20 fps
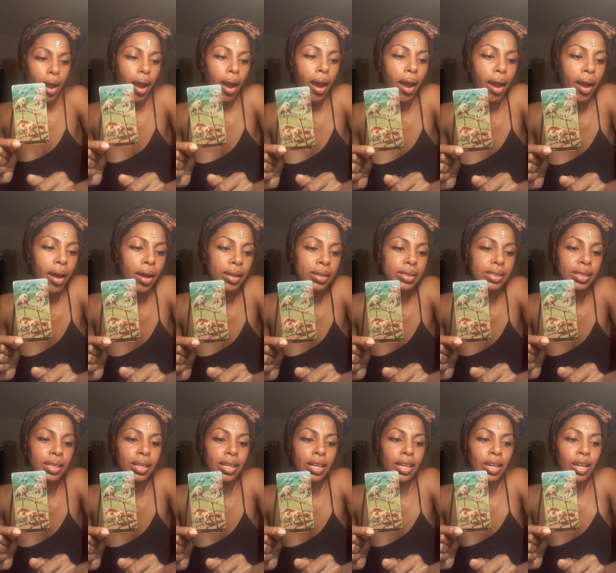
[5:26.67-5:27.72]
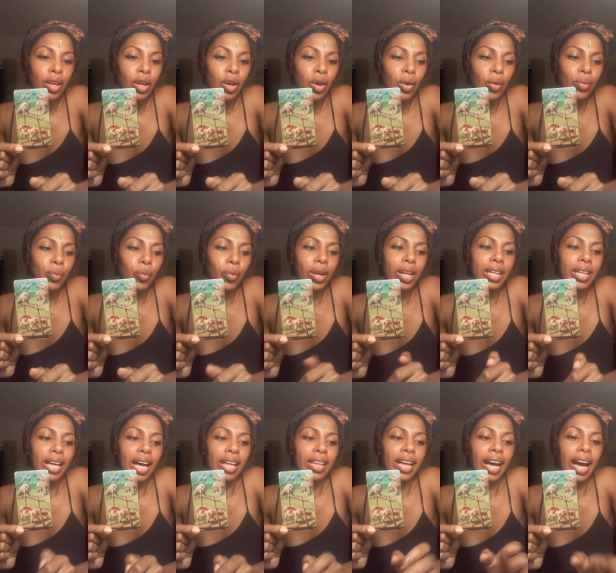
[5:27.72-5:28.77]
And one of
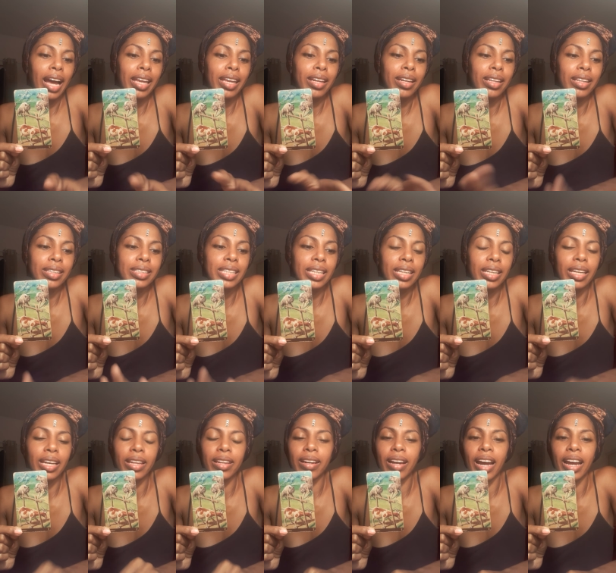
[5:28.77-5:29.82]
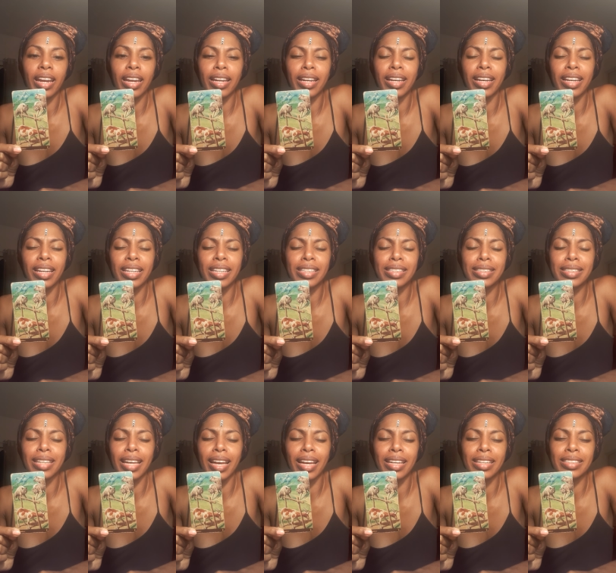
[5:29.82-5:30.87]
the, the hyena looks at the other hyena and he
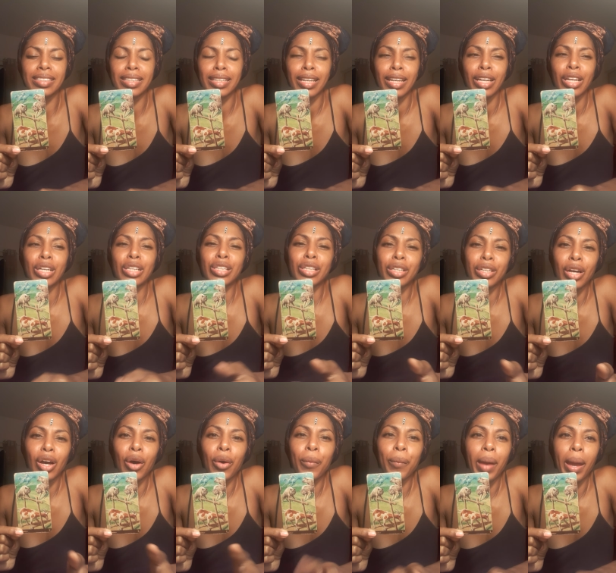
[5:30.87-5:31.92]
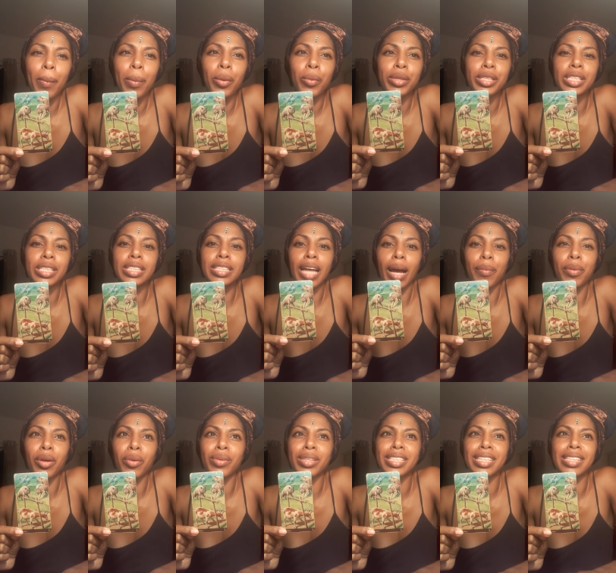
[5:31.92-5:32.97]
says, You know, maybe we should stop
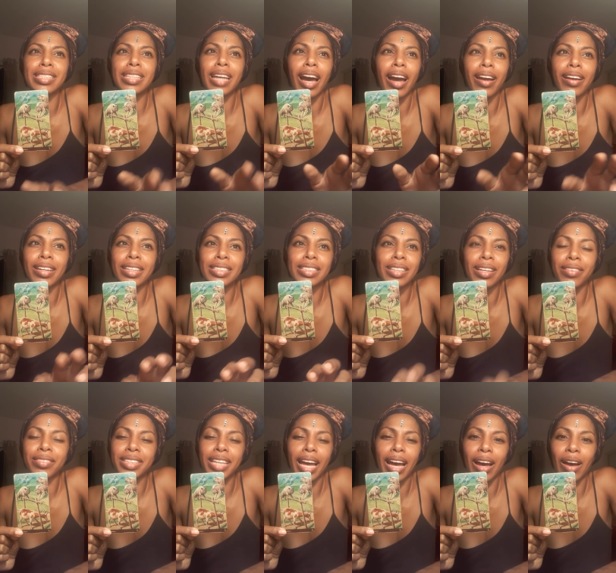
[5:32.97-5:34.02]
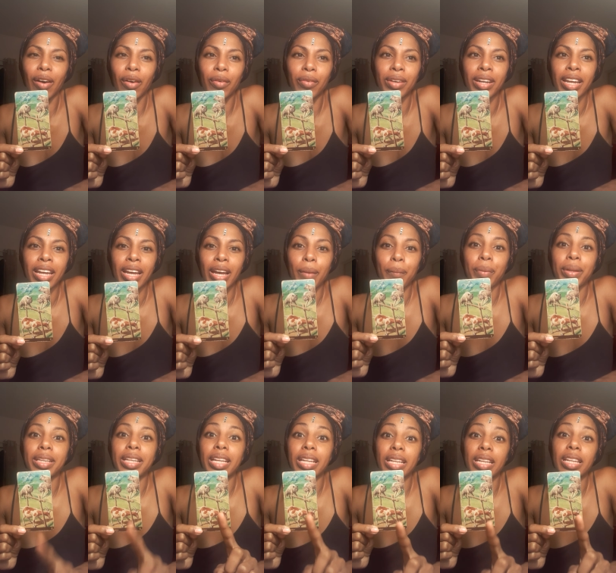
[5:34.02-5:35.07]
here. We shouldn't tire ourselves out.
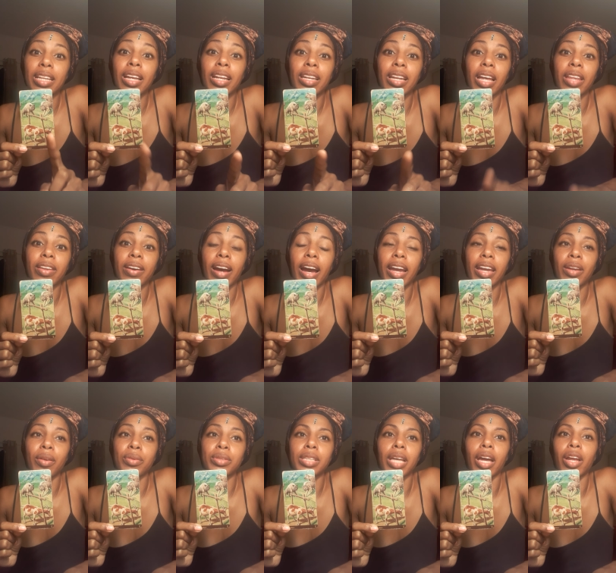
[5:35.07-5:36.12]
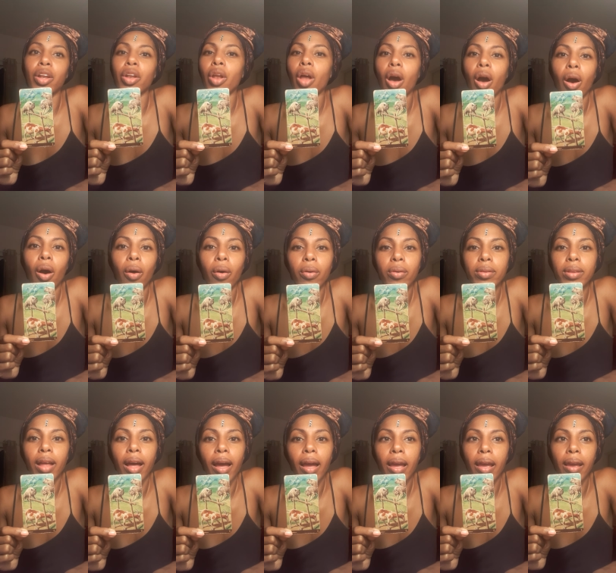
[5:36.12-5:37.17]
But then another hyena was like, No,
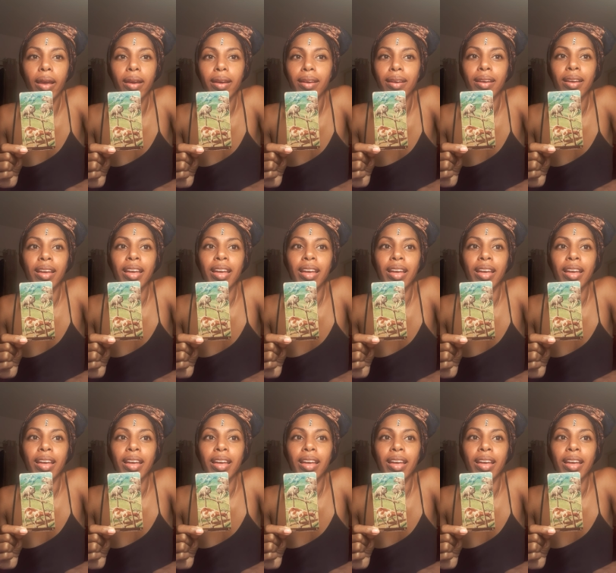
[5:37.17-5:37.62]
like,